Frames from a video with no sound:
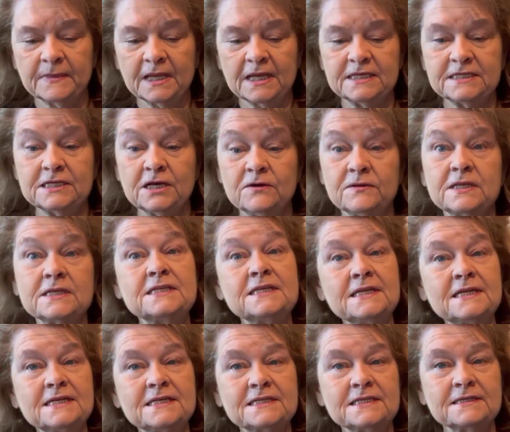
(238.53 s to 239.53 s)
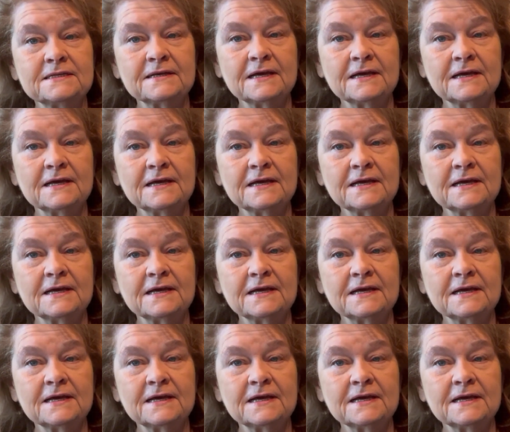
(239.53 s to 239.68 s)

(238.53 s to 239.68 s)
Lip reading: So the sentence